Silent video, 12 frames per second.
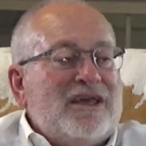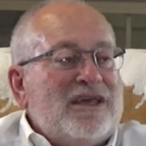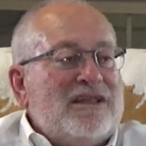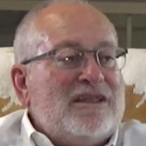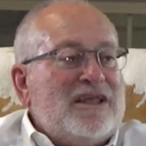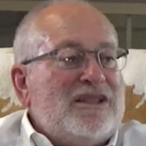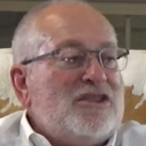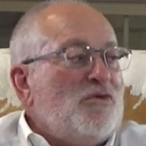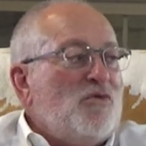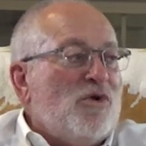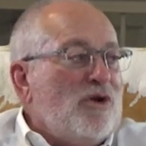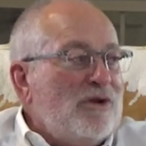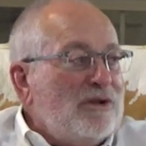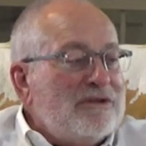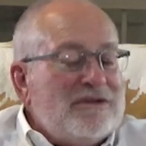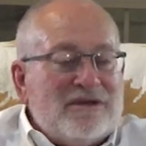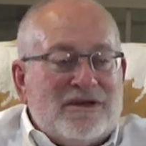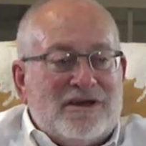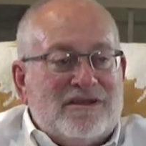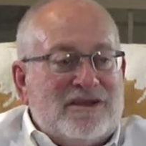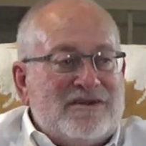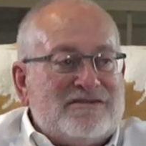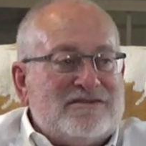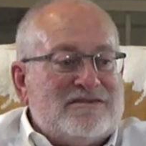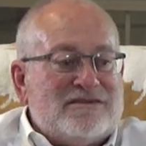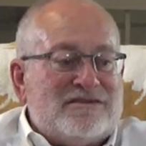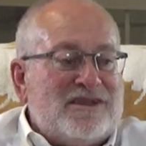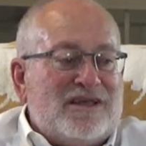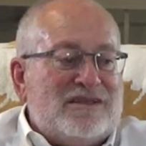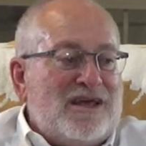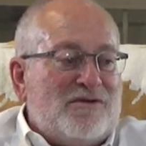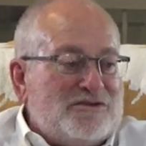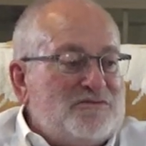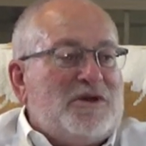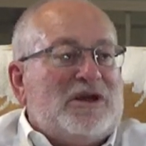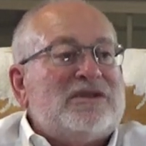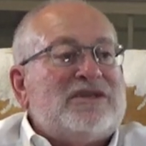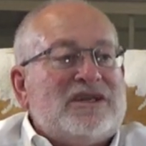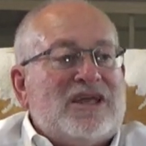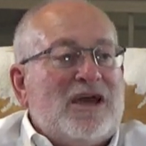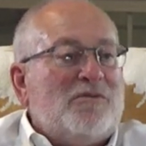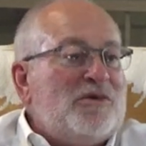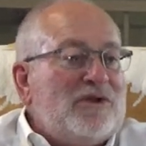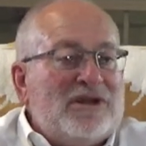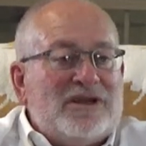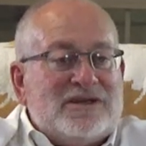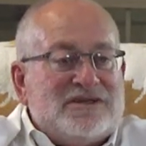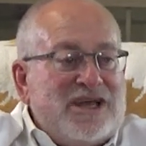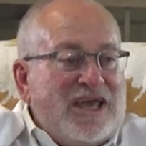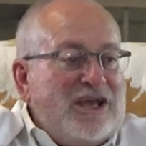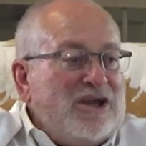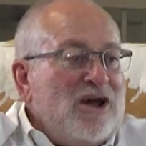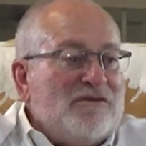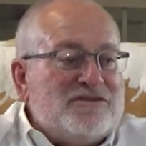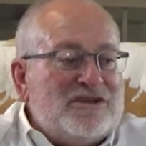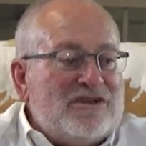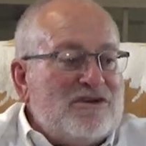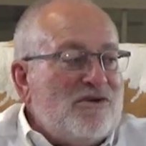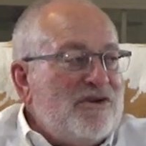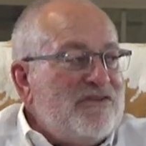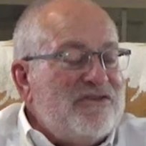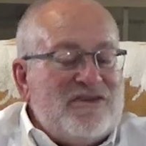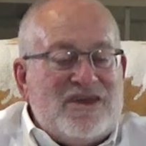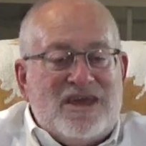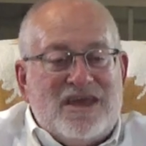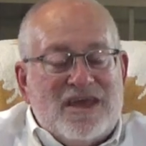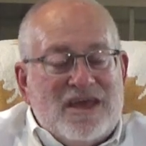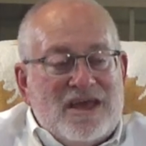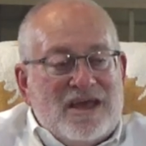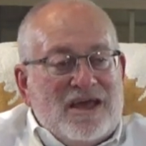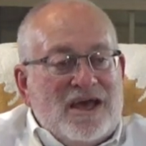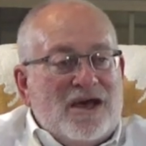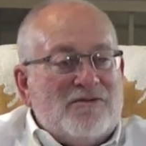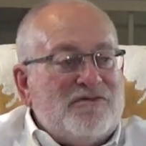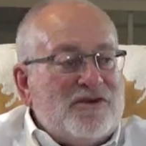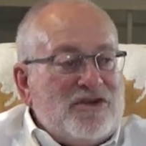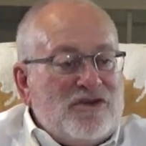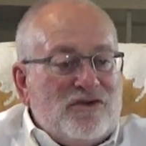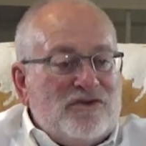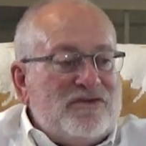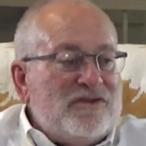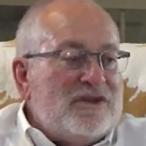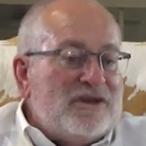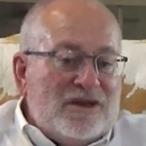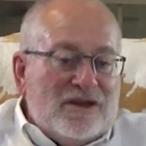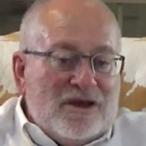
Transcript: in in the world uh, that is that that was built at Keppel and taken off to the North Sea uh, for use in